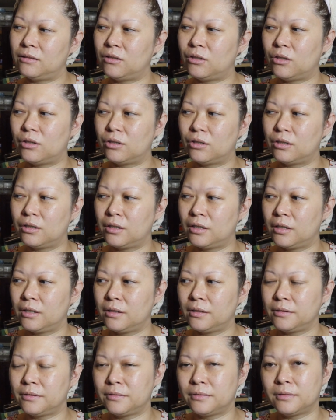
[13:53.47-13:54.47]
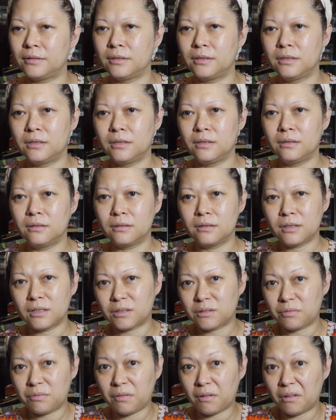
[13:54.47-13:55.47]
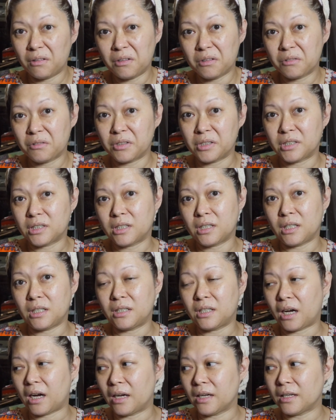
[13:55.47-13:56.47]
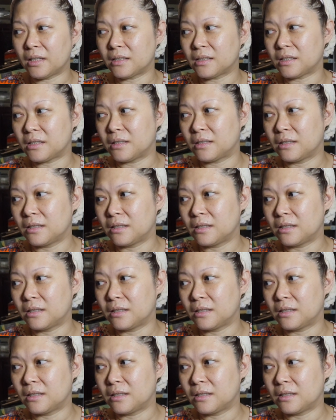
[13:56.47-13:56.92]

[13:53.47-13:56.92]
or just follow Christy diet.